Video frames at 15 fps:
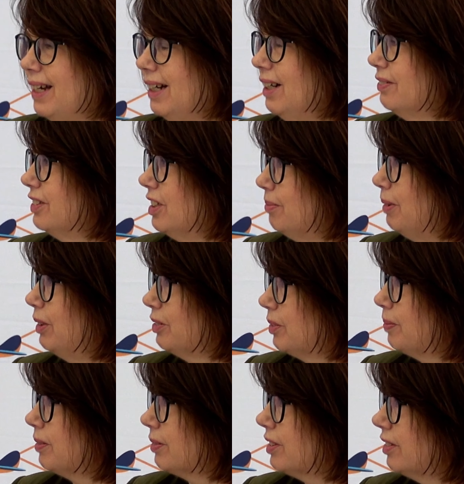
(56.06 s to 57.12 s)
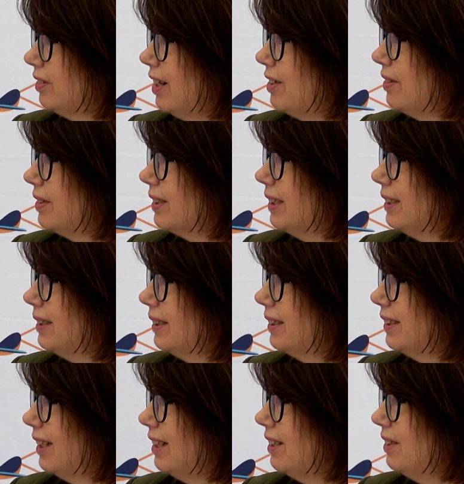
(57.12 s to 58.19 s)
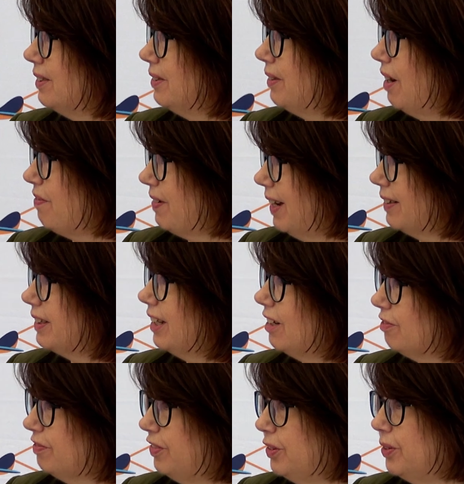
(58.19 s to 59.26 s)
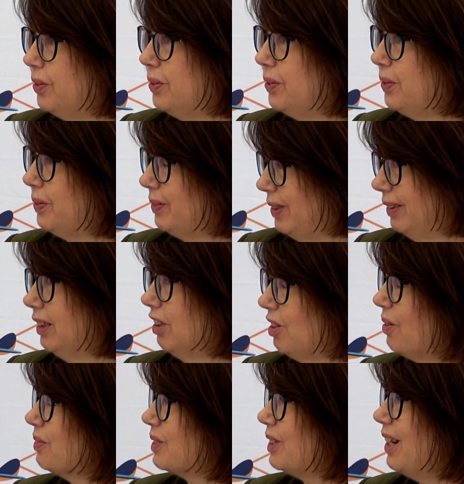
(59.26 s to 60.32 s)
Yeah, I've got multiple sclerosis, so I've had that for a long